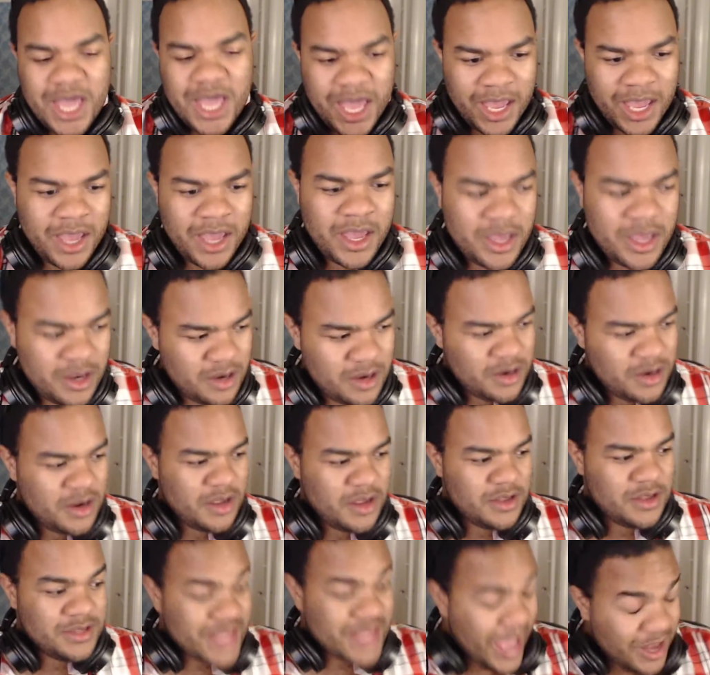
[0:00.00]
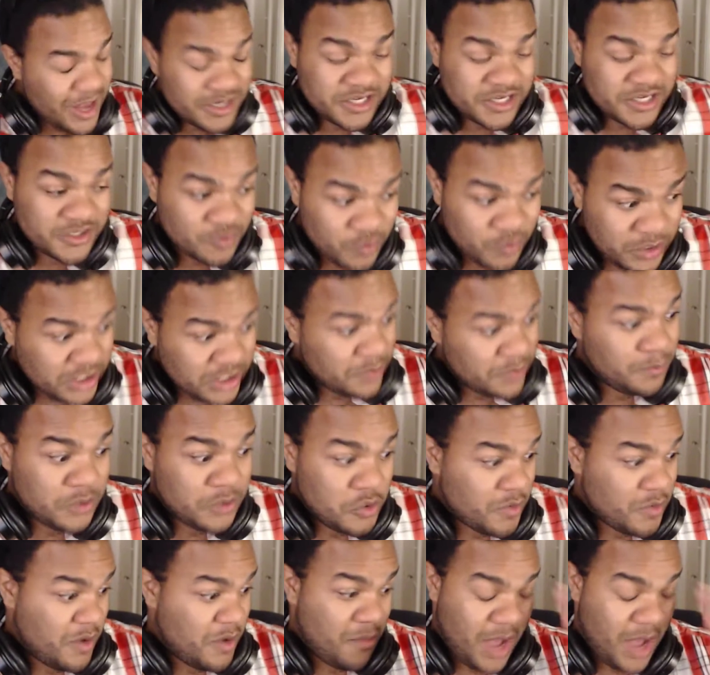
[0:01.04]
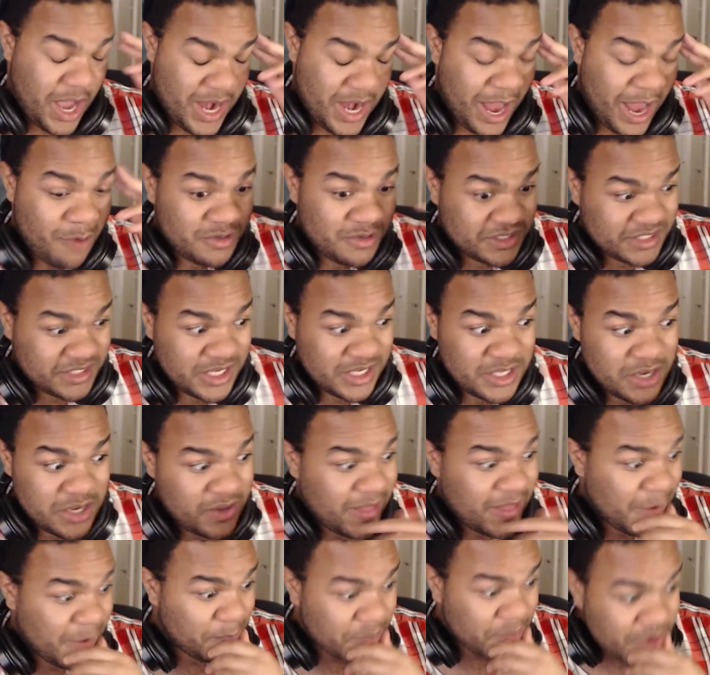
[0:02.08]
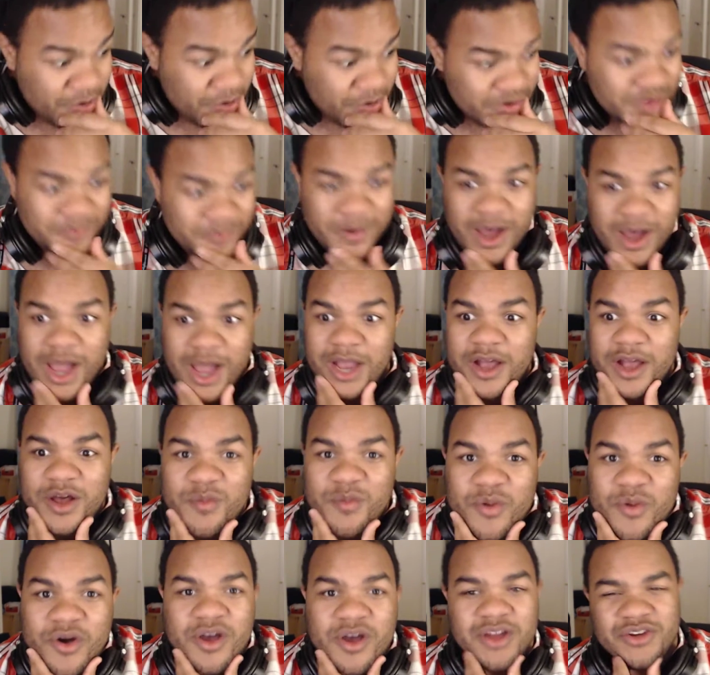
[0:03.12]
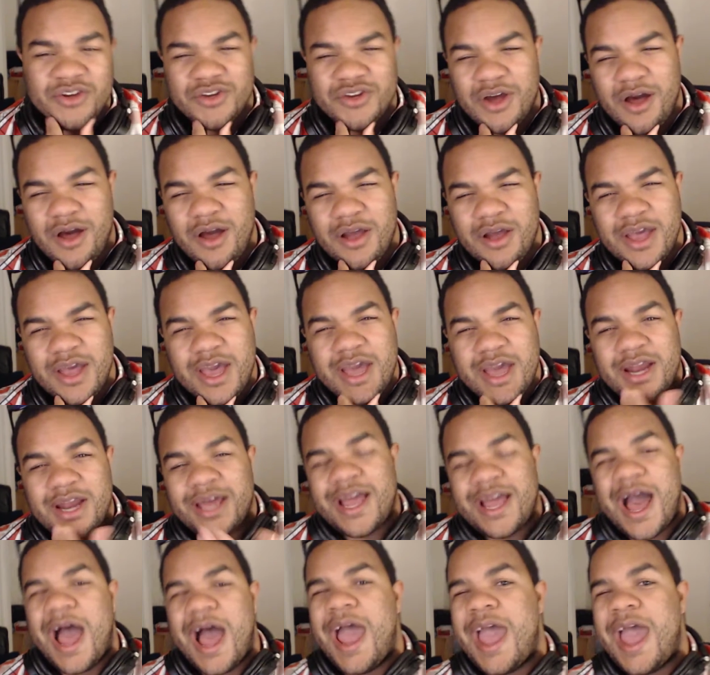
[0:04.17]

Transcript: And that just really blew my mind. I was sitting there like, PewDiePie, come on, dog. Like,